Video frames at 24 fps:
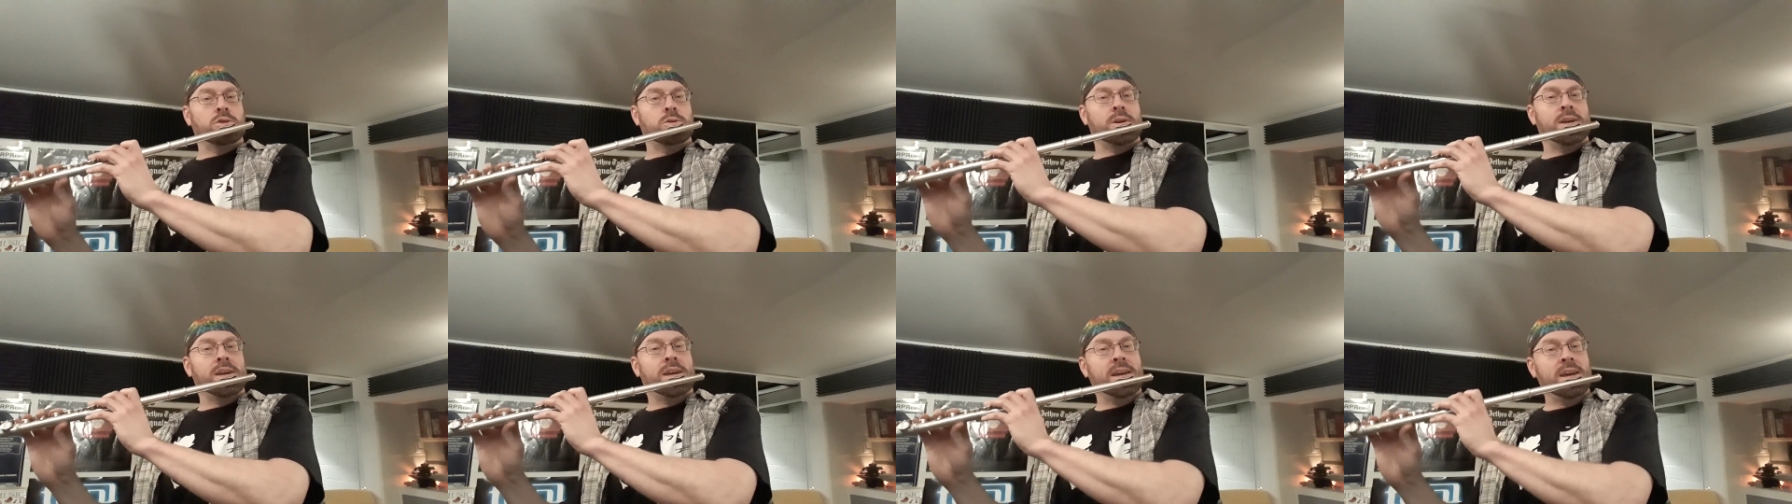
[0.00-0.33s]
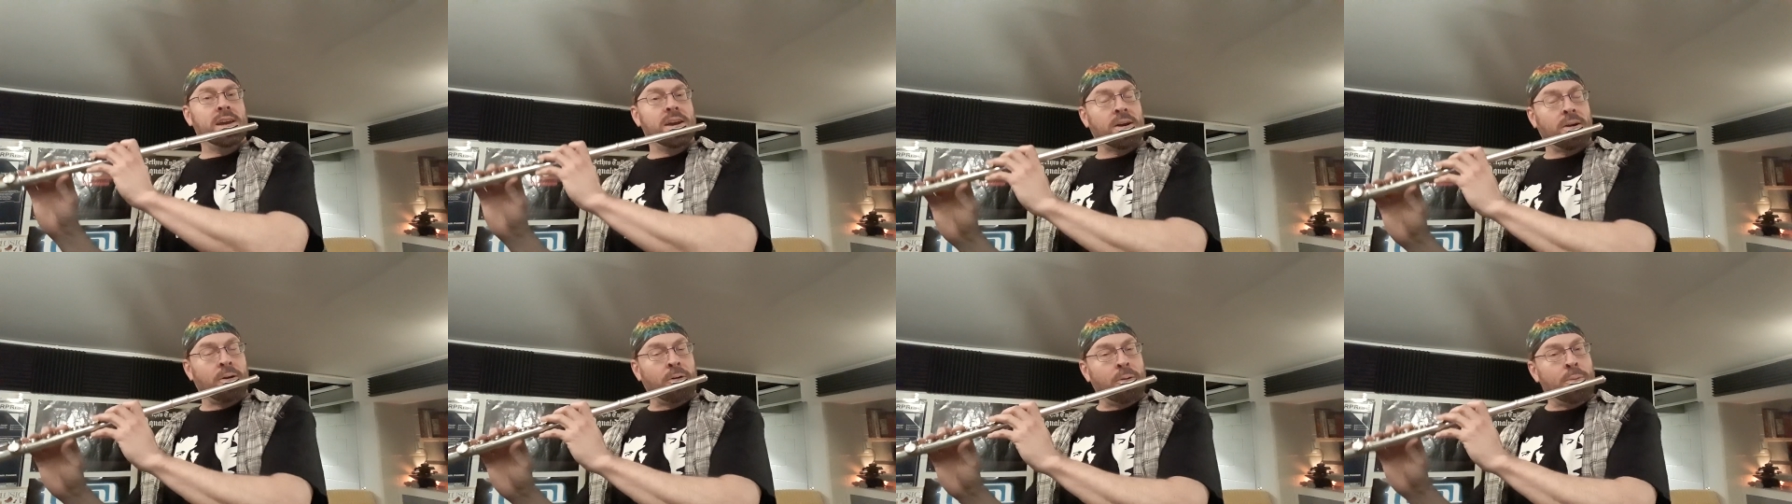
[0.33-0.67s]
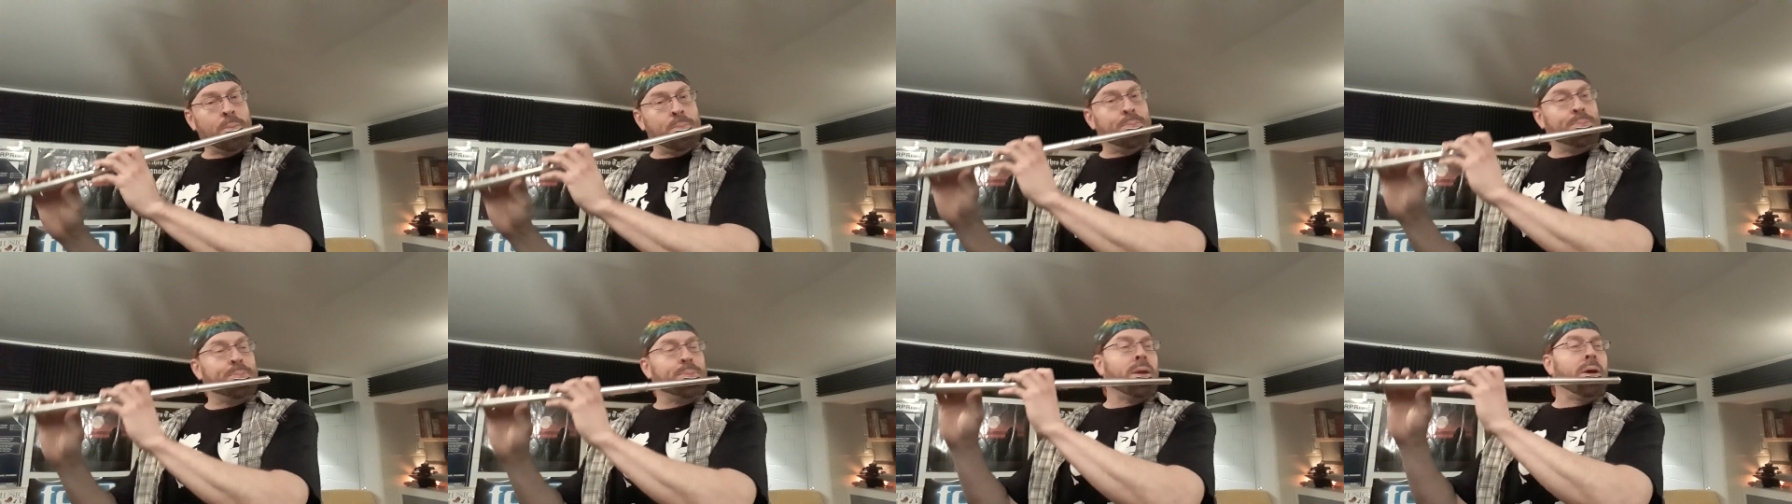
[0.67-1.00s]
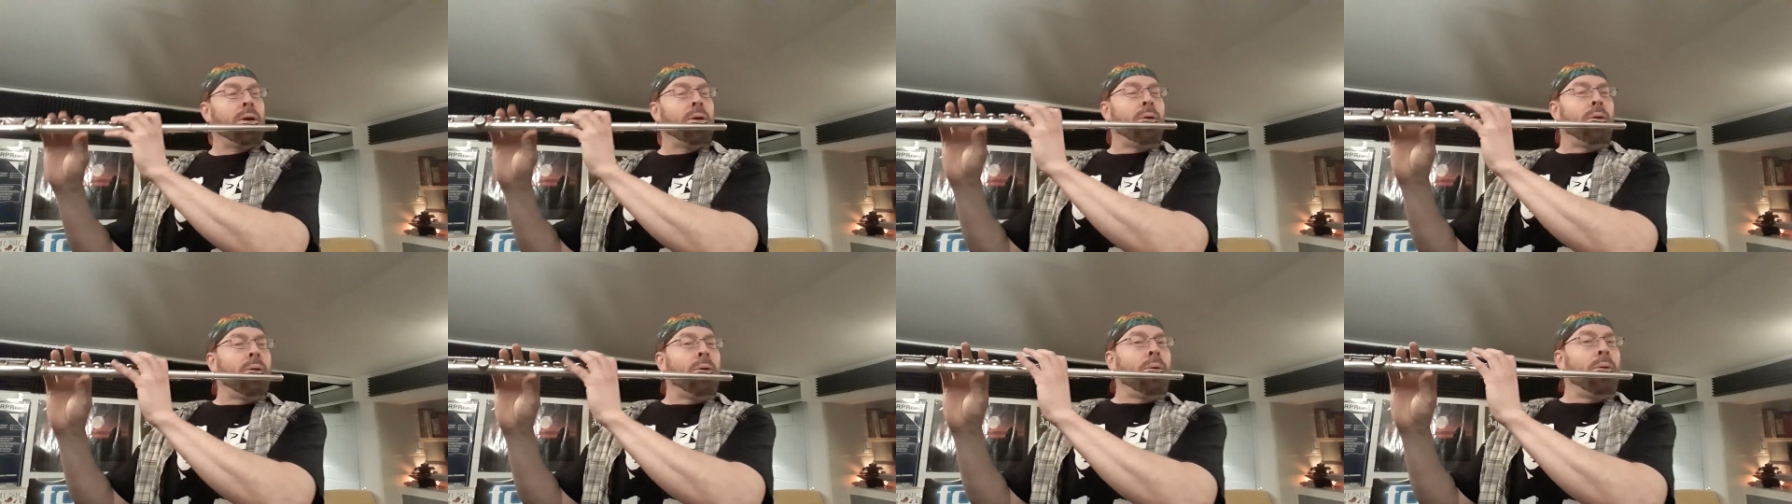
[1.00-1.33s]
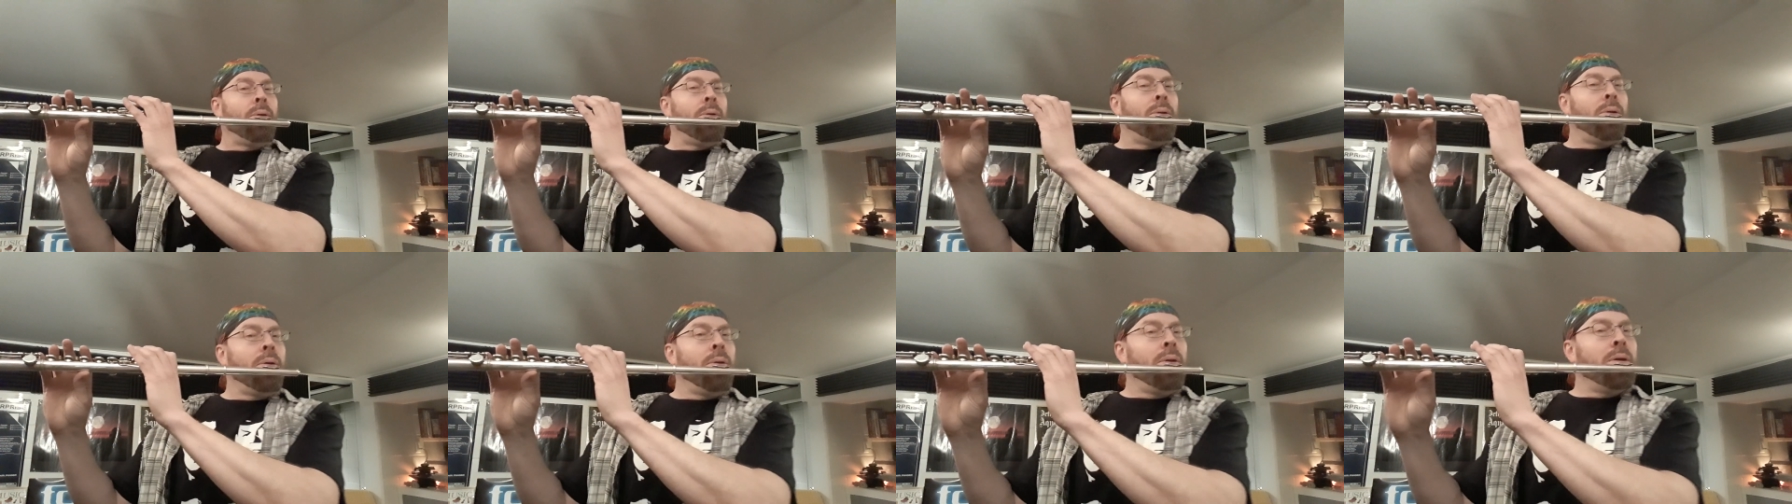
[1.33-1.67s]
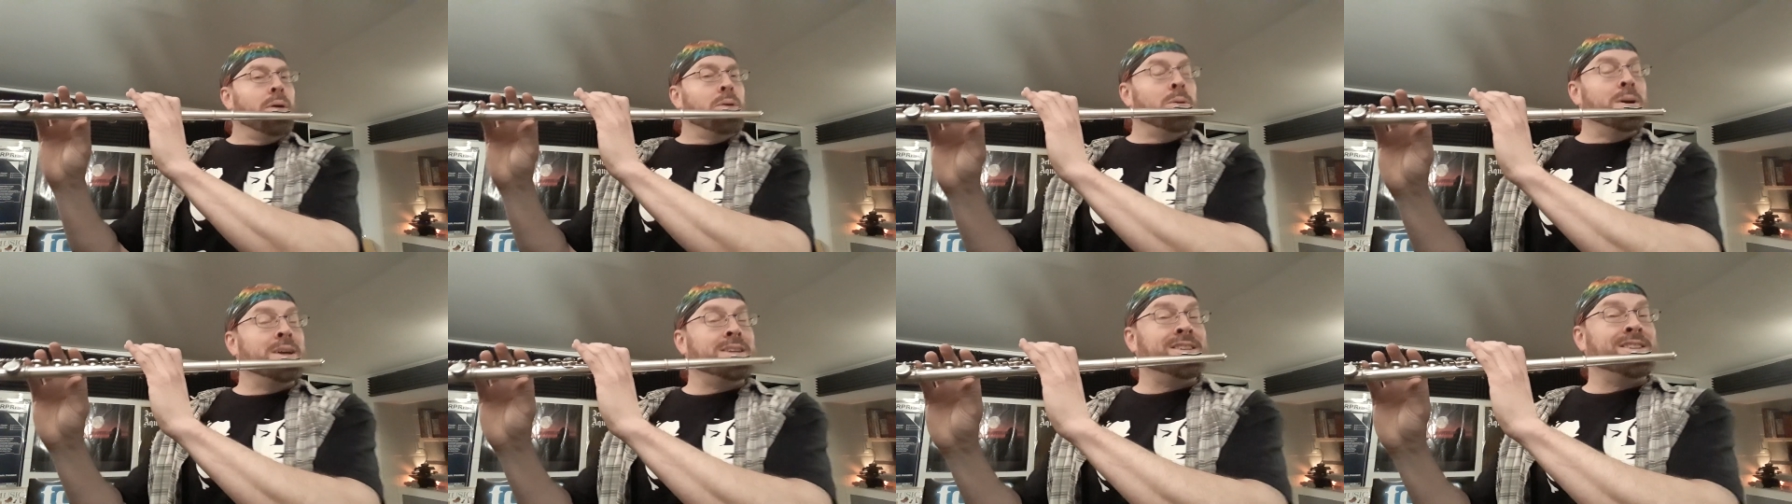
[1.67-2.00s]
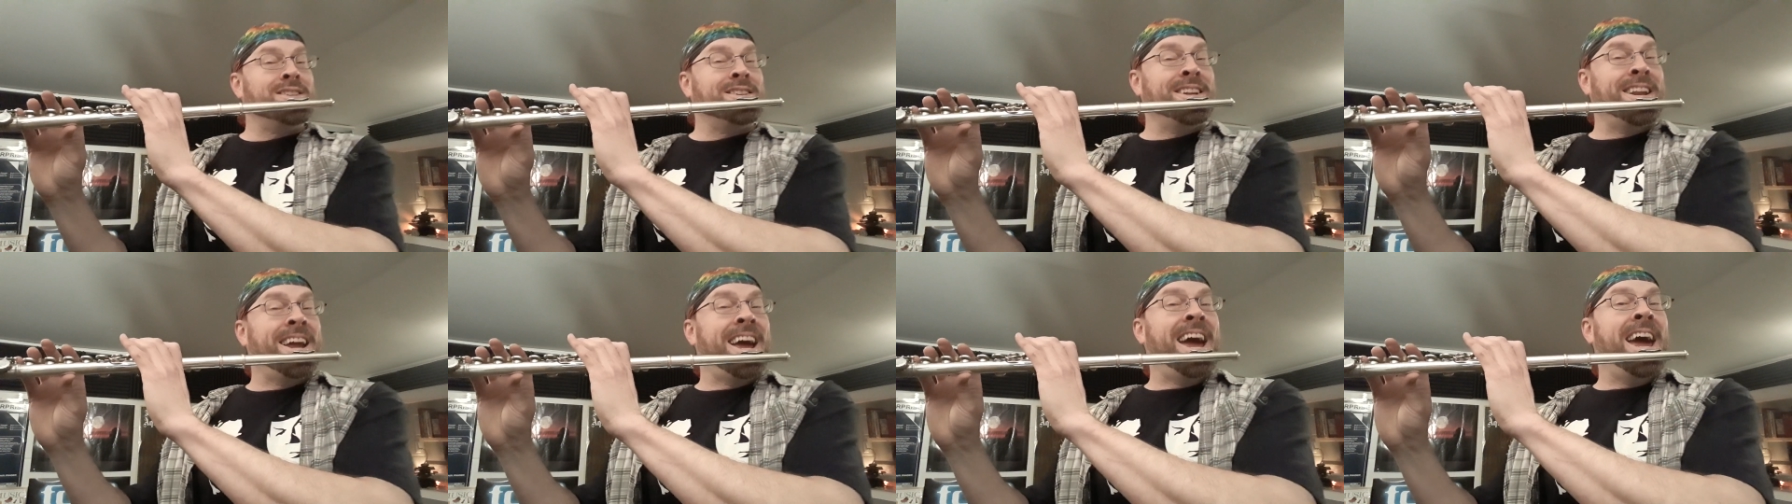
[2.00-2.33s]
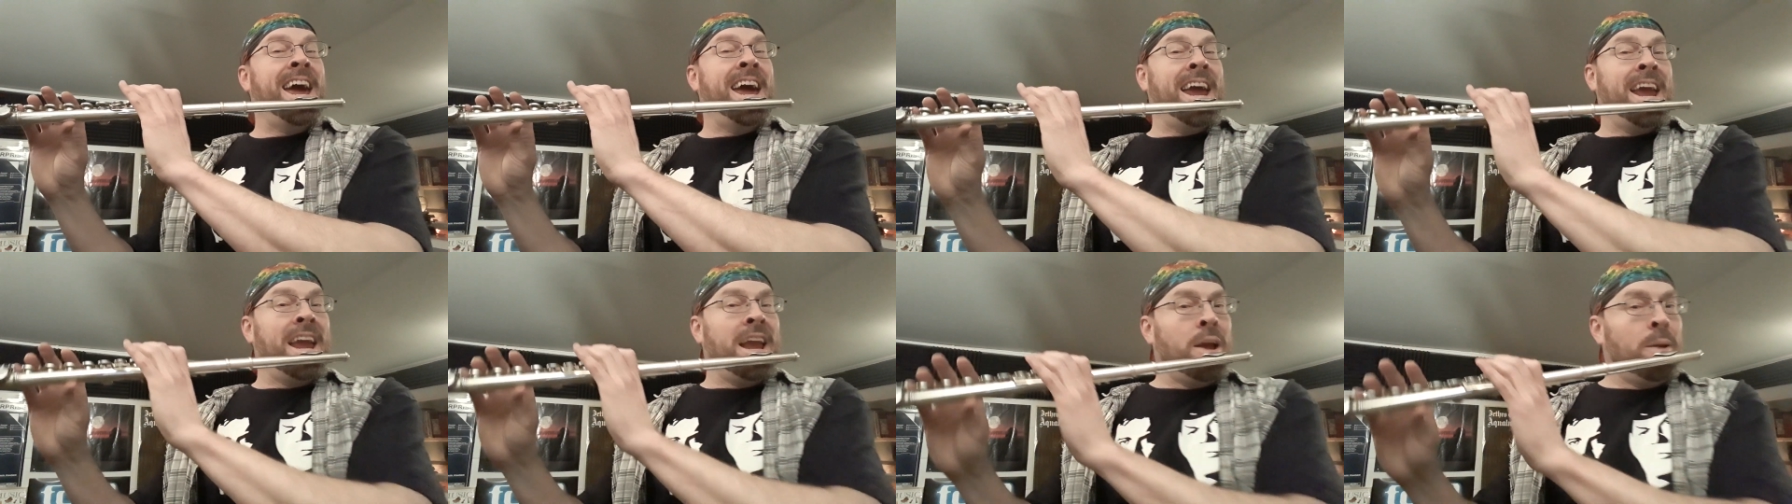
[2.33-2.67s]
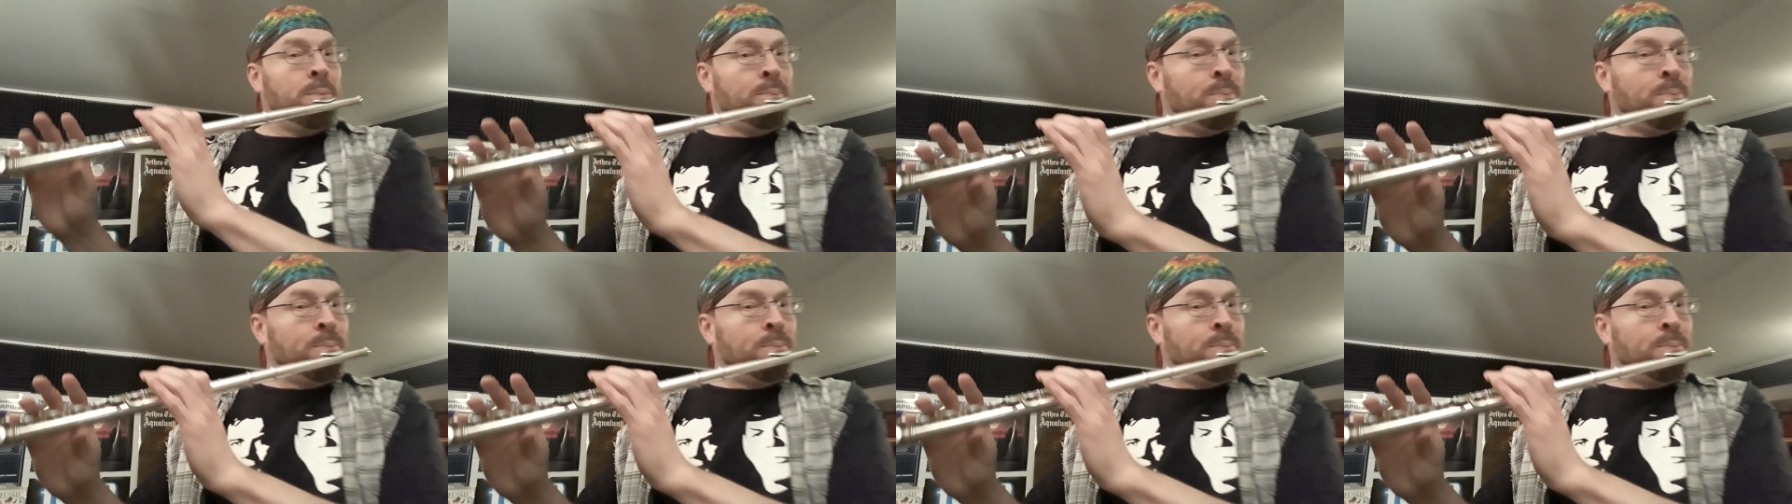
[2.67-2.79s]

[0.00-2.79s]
here, which is an A.